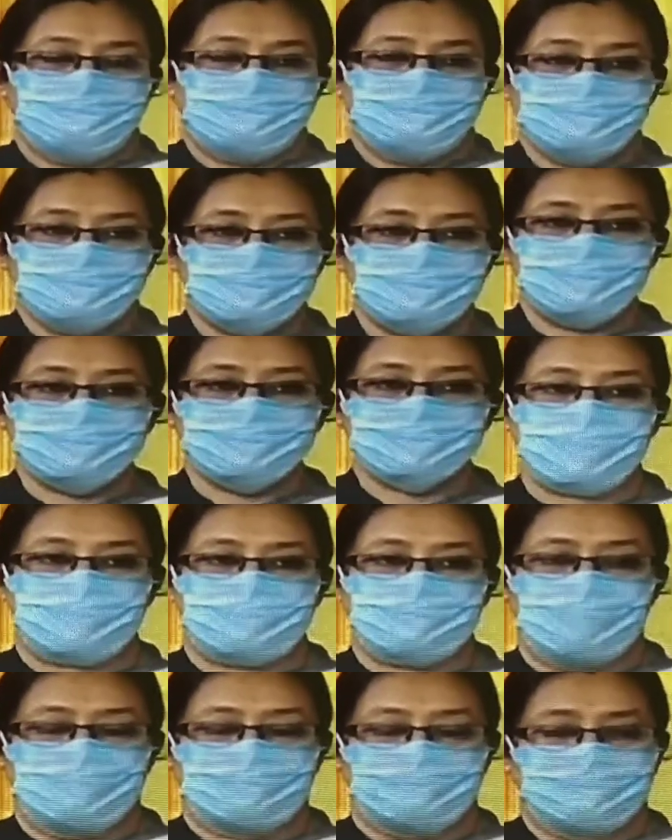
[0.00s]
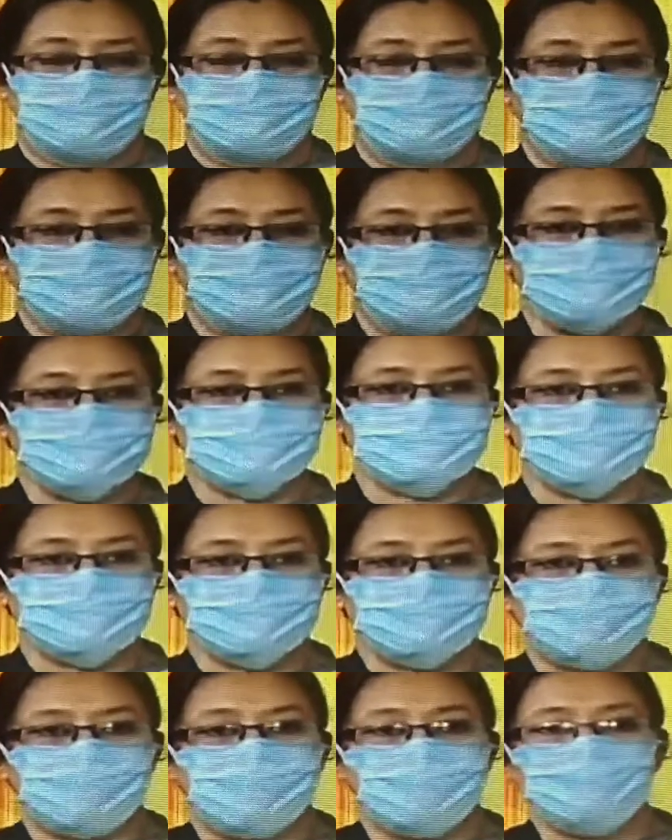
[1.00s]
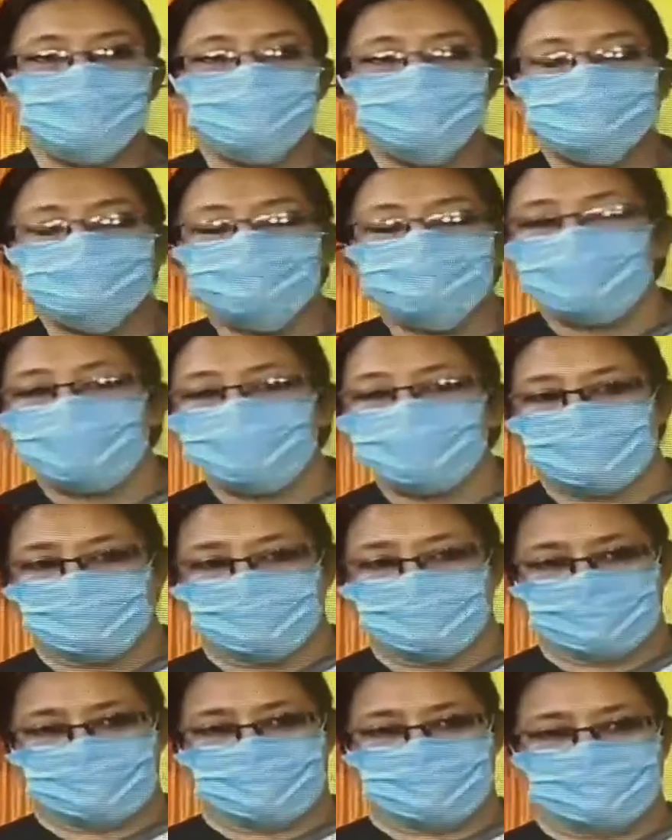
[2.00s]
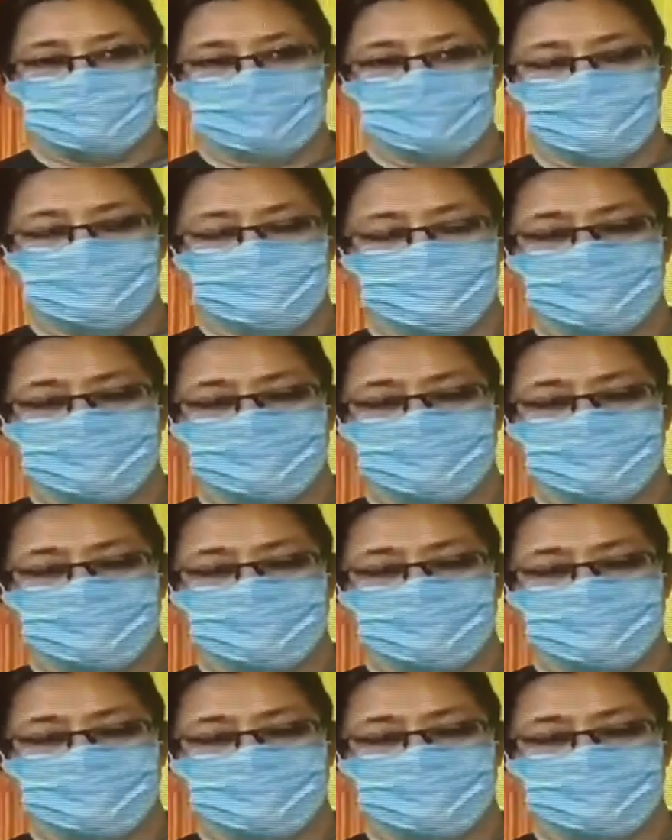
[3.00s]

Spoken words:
You see the subheading, list of measures.